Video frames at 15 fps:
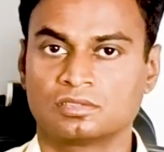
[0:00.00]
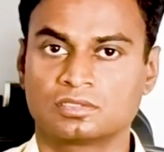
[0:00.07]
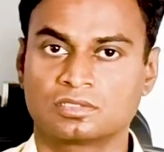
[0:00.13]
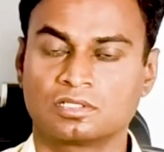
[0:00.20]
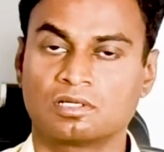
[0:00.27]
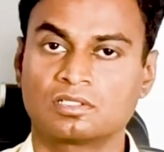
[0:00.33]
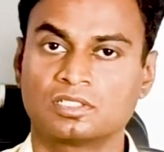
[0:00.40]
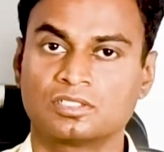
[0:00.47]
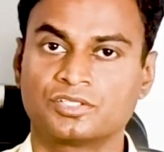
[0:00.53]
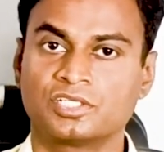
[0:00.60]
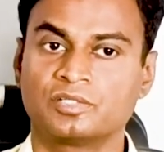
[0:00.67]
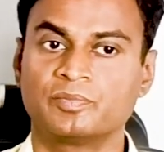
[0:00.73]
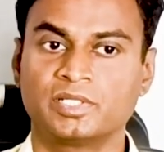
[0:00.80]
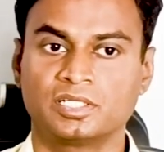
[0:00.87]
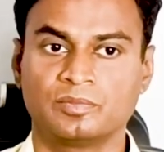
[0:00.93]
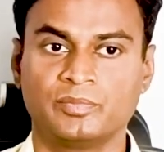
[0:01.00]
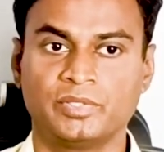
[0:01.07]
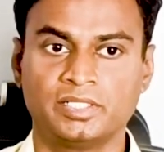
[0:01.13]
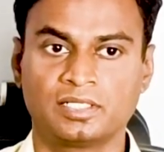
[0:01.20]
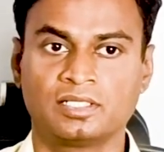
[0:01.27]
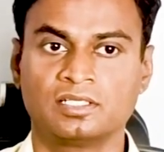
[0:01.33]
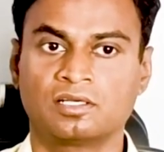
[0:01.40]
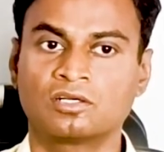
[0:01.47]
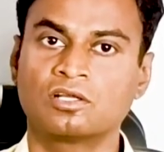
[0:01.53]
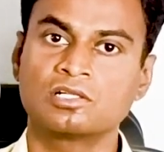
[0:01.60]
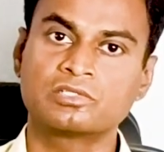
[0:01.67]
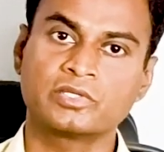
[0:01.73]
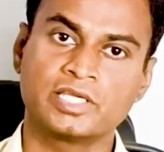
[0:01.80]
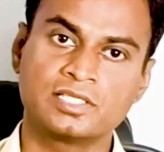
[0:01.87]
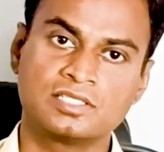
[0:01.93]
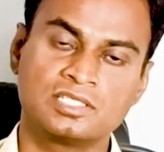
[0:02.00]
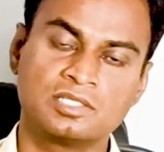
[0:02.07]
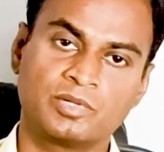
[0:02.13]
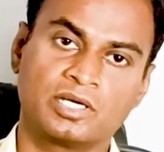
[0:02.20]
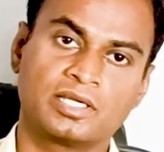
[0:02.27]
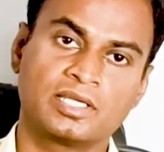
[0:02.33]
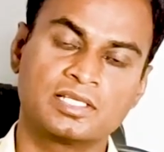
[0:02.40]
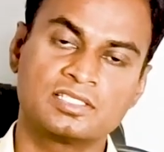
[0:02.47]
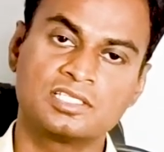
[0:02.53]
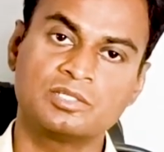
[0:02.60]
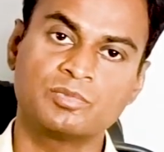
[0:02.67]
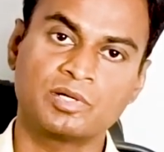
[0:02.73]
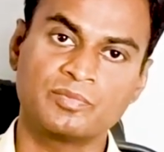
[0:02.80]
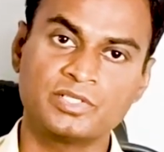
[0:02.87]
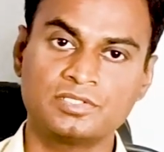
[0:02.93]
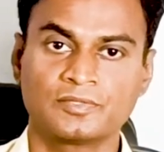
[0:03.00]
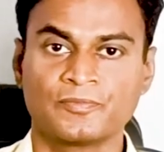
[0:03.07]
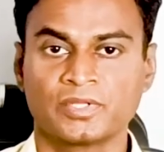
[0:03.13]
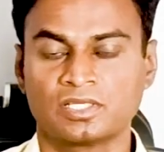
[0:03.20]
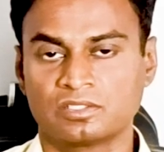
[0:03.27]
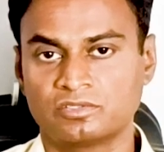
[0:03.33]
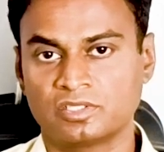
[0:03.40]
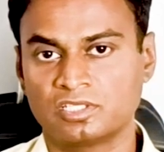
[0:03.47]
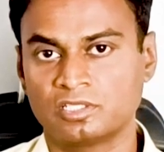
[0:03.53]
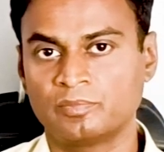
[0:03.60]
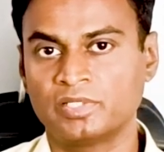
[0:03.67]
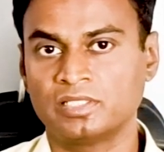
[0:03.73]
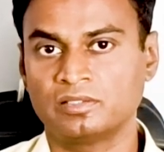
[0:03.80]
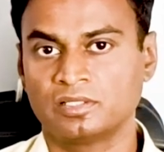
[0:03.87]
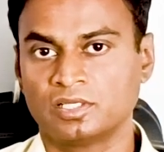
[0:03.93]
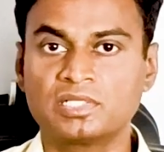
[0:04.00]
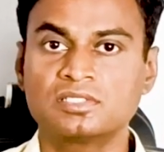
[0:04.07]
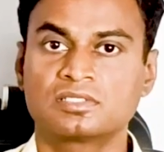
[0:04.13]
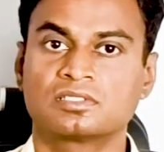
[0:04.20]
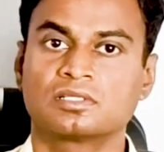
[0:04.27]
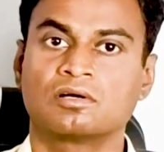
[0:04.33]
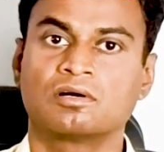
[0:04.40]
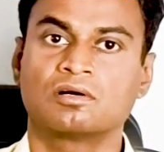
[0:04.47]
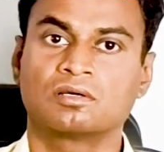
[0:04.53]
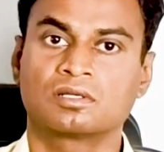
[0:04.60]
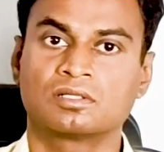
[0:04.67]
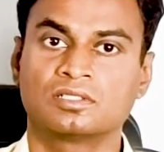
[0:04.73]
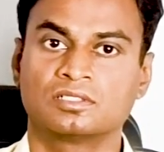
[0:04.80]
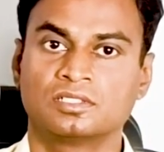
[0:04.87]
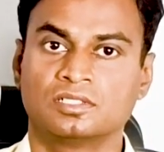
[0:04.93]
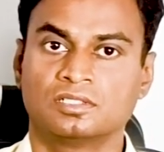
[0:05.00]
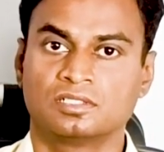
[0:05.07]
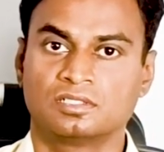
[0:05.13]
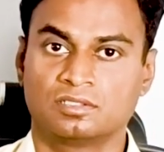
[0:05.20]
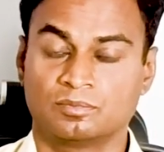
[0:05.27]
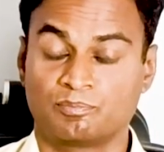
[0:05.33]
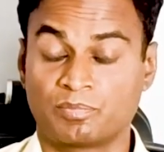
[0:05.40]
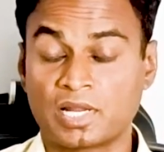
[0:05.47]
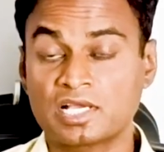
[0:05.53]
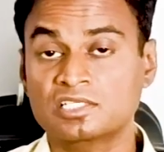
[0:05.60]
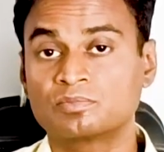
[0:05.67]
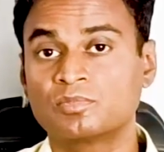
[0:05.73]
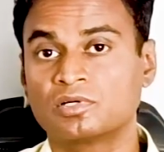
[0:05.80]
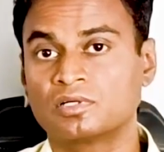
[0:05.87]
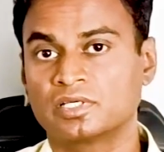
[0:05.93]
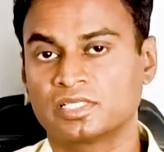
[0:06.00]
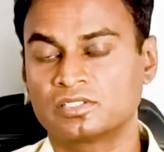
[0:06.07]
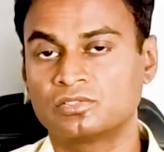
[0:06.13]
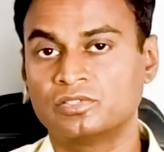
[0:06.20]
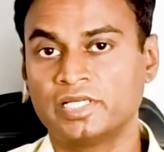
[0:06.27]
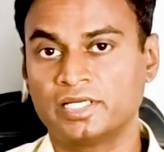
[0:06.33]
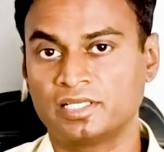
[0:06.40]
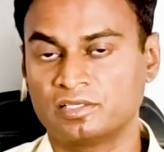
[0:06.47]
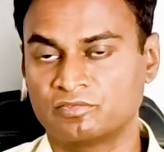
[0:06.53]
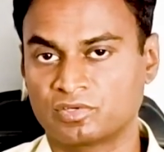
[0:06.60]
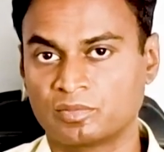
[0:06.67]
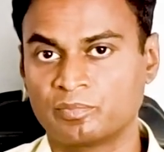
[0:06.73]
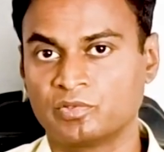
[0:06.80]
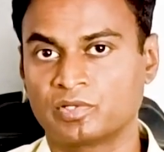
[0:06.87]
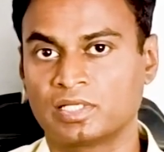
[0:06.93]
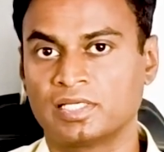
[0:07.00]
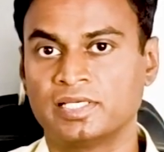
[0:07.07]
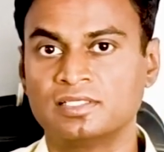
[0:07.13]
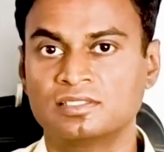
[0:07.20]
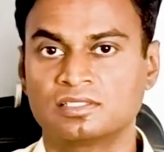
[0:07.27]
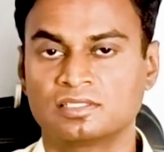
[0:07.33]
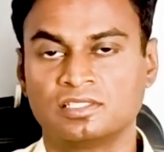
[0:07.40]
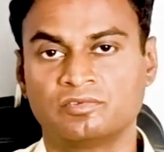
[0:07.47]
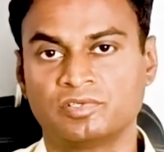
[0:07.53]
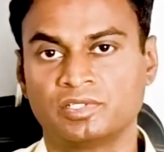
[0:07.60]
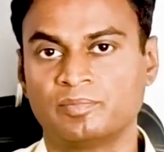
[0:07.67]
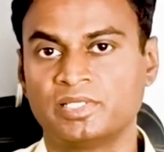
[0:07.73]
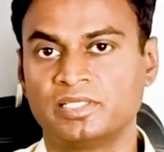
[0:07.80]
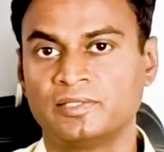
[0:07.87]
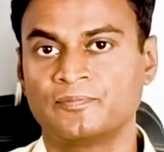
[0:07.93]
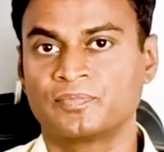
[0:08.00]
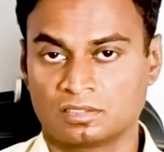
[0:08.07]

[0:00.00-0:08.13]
start the treatment immediately. And also eczema means there will be pus or plasma exudating from your legs. It will be